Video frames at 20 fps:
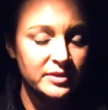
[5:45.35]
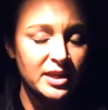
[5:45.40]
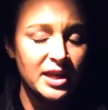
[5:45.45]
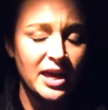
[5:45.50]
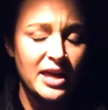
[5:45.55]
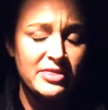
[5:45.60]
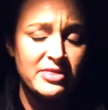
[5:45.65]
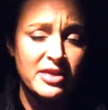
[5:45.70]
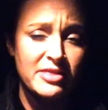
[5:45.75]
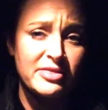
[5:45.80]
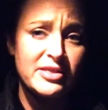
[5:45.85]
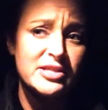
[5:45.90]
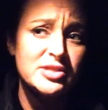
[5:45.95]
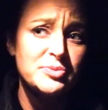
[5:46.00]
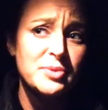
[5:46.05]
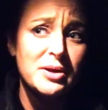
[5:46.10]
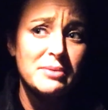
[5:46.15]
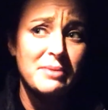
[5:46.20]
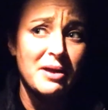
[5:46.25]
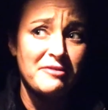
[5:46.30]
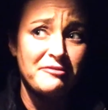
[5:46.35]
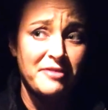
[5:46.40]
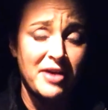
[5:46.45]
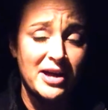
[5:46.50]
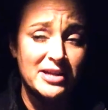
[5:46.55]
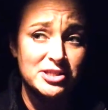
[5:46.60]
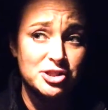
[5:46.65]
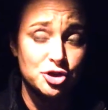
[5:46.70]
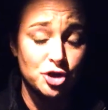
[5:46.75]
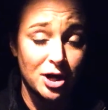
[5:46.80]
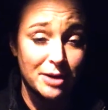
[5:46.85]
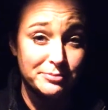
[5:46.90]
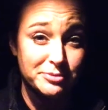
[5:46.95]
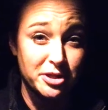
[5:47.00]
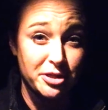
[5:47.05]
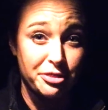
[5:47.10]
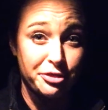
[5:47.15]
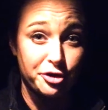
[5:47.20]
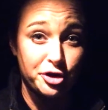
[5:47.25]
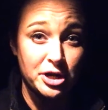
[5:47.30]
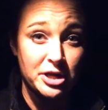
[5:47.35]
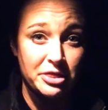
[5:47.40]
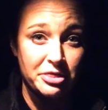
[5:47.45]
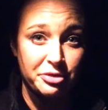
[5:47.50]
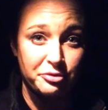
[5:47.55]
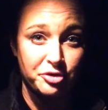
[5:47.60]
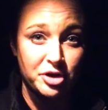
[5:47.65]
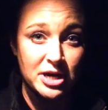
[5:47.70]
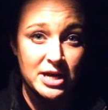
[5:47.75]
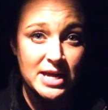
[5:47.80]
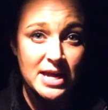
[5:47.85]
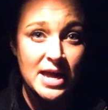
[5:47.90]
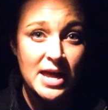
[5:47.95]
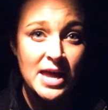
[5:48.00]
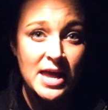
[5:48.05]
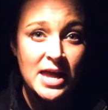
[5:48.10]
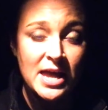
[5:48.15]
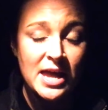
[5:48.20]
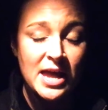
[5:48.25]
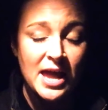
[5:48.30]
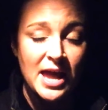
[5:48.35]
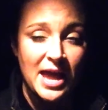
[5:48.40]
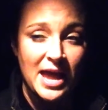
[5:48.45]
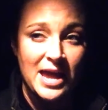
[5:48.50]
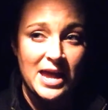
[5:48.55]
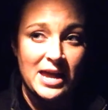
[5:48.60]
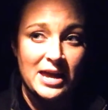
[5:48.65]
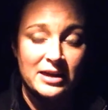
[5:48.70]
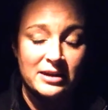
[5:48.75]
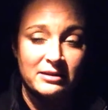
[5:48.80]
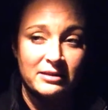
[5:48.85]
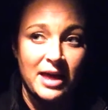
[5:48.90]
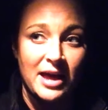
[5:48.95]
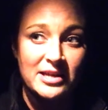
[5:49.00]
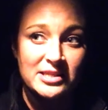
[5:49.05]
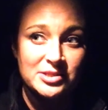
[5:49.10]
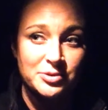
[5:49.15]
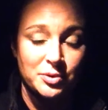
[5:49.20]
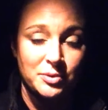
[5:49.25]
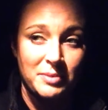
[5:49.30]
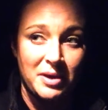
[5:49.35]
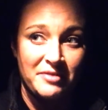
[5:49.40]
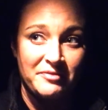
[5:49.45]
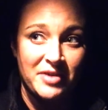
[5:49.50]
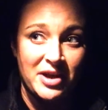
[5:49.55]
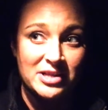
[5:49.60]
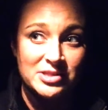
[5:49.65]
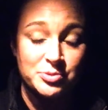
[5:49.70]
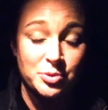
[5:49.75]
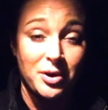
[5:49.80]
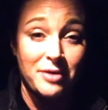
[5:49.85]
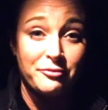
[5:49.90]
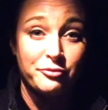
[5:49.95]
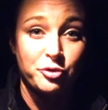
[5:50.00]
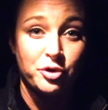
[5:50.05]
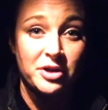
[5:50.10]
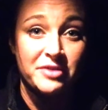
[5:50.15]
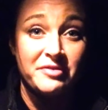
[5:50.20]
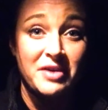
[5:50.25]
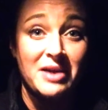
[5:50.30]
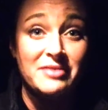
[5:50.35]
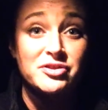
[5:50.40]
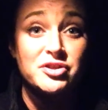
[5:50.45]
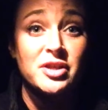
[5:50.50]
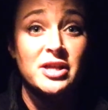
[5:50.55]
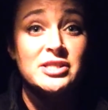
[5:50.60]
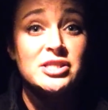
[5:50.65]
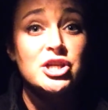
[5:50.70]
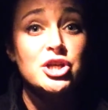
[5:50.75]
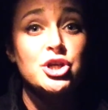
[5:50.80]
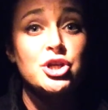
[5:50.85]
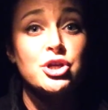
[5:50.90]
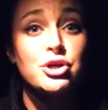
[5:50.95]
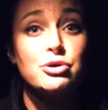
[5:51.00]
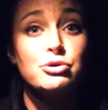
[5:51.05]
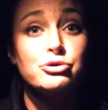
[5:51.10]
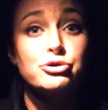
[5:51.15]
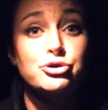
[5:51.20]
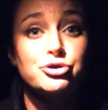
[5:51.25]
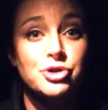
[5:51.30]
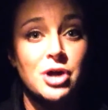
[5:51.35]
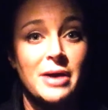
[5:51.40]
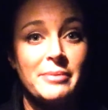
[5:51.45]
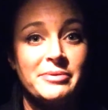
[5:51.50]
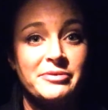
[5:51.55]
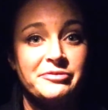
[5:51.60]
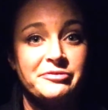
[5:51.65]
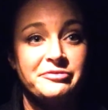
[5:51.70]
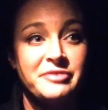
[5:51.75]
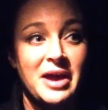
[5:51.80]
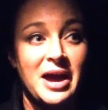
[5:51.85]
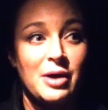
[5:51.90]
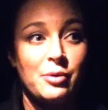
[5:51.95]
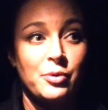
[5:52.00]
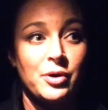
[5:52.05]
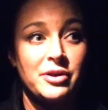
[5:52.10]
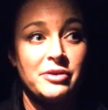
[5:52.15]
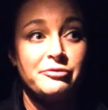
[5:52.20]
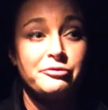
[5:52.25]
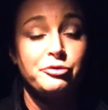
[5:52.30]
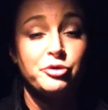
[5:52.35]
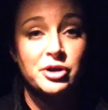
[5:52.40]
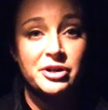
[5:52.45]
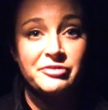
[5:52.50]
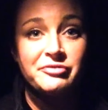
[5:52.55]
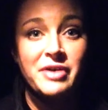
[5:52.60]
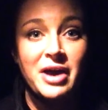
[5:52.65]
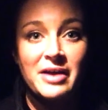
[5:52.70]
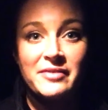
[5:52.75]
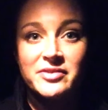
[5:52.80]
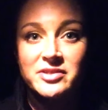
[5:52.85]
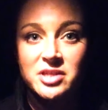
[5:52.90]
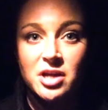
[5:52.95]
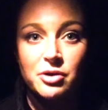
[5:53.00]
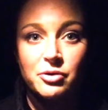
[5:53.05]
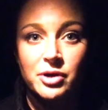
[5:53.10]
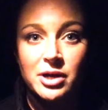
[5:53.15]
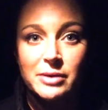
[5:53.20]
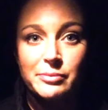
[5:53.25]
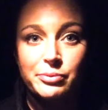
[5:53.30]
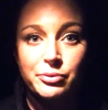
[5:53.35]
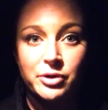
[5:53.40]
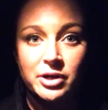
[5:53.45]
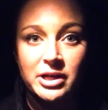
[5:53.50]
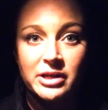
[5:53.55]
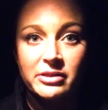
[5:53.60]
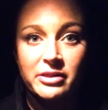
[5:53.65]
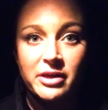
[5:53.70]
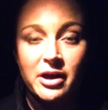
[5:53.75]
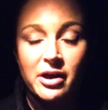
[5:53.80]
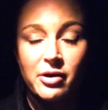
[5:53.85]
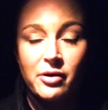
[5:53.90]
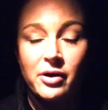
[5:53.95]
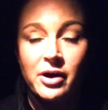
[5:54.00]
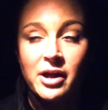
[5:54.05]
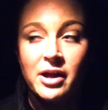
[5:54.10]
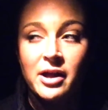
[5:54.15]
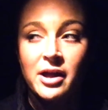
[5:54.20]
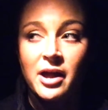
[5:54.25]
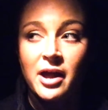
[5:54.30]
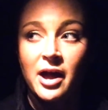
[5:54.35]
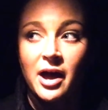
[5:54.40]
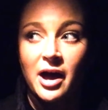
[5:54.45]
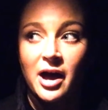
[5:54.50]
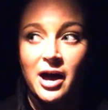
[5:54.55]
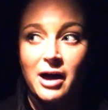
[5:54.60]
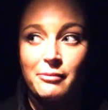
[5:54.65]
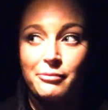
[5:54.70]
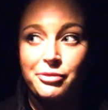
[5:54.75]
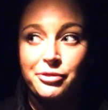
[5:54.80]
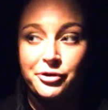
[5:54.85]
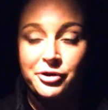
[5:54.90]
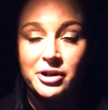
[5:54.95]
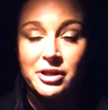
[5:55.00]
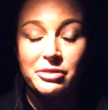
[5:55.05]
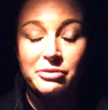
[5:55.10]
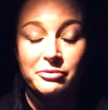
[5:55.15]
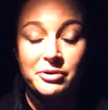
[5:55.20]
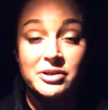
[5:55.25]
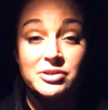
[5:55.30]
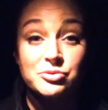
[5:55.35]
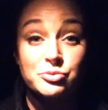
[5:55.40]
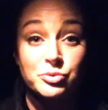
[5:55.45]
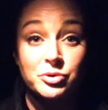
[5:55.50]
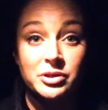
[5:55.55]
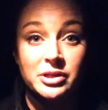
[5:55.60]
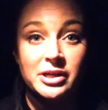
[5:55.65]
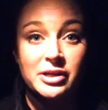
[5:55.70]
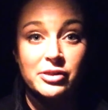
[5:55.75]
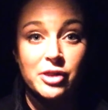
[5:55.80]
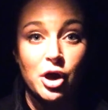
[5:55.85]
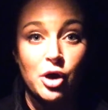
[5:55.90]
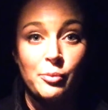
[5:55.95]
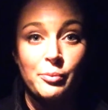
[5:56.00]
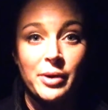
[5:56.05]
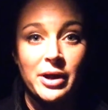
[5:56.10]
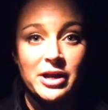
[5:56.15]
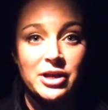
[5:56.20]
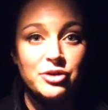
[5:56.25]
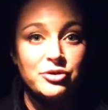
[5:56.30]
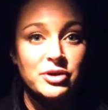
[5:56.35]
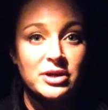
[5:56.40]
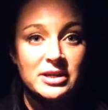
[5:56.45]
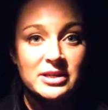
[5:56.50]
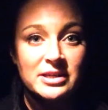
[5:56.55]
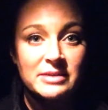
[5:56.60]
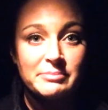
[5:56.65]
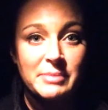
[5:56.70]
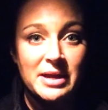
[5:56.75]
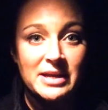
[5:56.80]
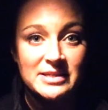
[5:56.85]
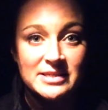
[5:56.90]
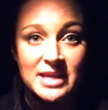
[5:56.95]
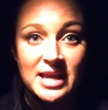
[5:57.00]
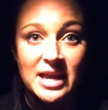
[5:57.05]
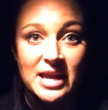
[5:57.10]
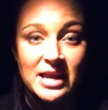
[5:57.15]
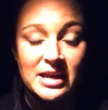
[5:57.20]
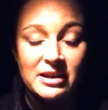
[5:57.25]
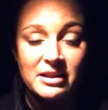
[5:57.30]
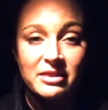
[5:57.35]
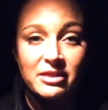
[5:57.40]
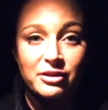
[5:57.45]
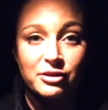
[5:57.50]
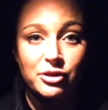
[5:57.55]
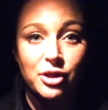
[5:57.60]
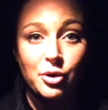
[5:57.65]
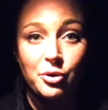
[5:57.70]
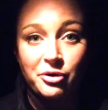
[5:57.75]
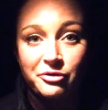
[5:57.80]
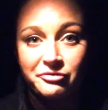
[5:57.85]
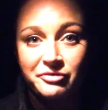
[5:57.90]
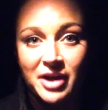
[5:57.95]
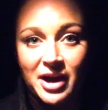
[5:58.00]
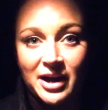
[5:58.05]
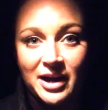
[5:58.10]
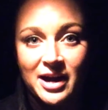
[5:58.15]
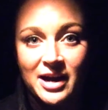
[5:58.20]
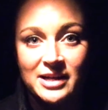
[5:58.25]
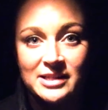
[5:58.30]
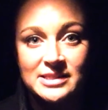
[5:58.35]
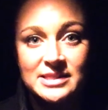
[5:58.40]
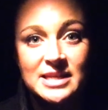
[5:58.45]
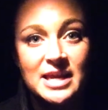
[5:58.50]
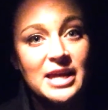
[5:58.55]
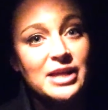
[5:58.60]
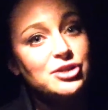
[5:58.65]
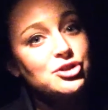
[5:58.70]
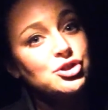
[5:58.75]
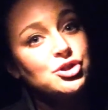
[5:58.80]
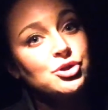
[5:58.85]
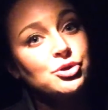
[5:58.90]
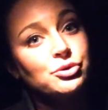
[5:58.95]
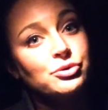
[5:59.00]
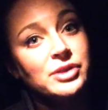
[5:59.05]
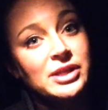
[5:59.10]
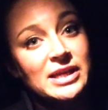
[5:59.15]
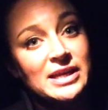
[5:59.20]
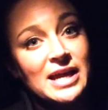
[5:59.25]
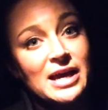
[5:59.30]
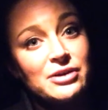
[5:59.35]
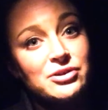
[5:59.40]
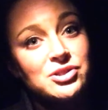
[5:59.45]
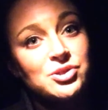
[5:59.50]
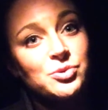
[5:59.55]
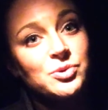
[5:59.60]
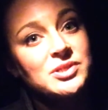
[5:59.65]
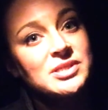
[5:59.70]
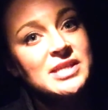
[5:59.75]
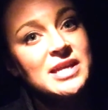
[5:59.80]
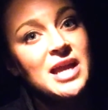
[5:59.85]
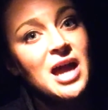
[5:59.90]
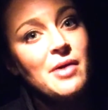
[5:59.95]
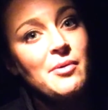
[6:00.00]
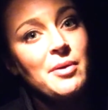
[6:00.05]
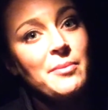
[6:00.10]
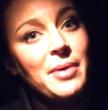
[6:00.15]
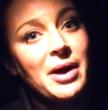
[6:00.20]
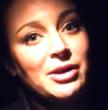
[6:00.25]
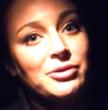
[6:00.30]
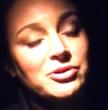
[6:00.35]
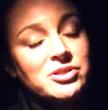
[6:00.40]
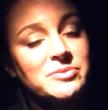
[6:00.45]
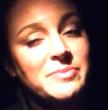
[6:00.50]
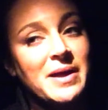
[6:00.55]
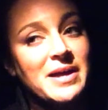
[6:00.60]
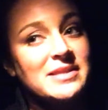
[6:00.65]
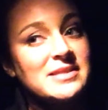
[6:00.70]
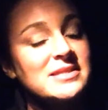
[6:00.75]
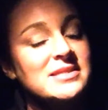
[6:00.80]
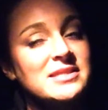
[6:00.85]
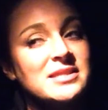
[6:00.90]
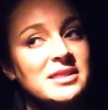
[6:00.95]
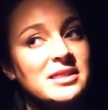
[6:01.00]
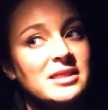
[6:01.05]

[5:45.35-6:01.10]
And then this week my fats dropped to 33, and last week my fats were at 45. So that's a huge drop in fat when 45 is already pretty low. 33 is really low, but you need to maintain the lower fat content to lean out. So we're seeing how my body responds